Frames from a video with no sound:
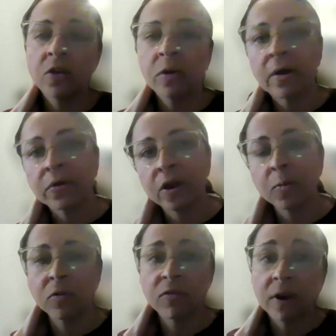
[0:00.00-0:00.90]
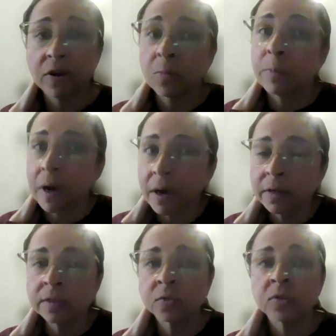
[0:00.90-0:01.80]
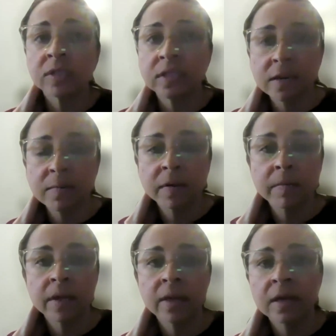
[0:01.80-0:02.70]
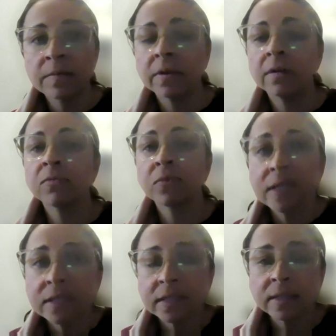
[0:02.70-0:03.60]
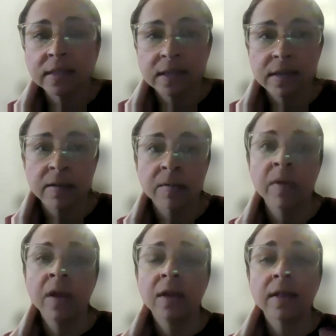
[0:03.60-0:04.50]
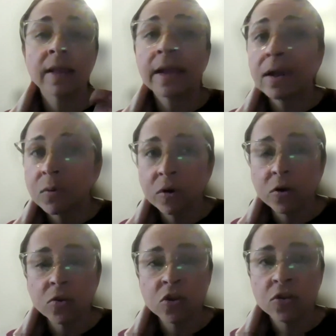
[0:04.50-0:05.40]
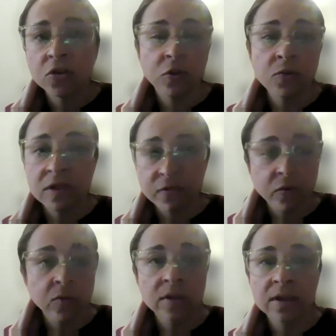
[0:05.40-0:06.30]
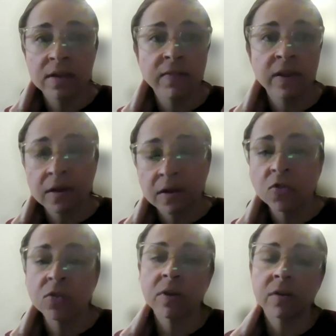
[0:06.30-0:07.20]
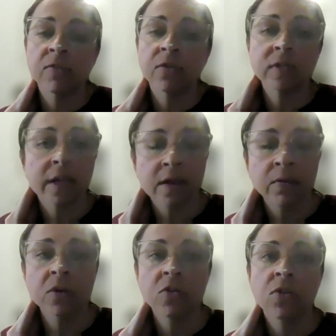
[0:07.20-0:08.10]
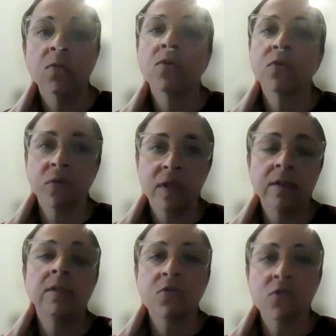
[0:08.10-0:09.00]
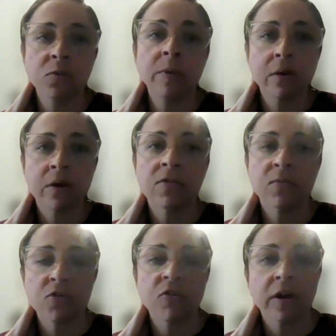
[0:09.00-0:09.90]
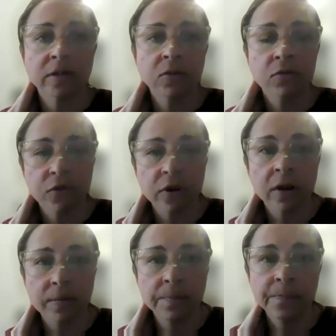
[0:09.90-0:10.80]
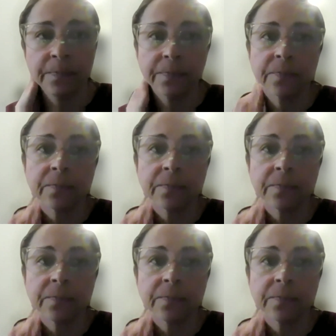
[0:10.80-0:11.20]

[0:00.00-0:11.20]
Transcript: healthcare provider bias or stigma might come in, racism, language, difficulties if English is not your first language. And so those are the additional barriers we're trying to overcome.